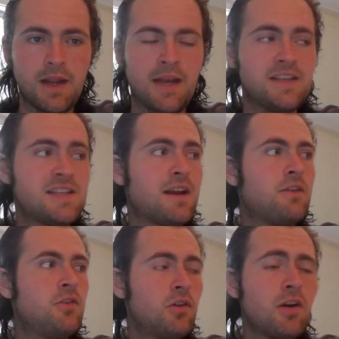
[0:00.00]
And he's
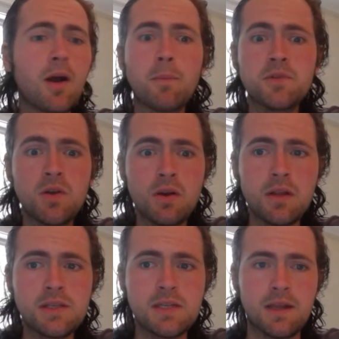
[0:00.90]
had good
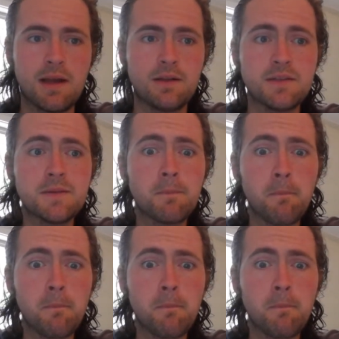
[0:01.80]
opportunities in Dallas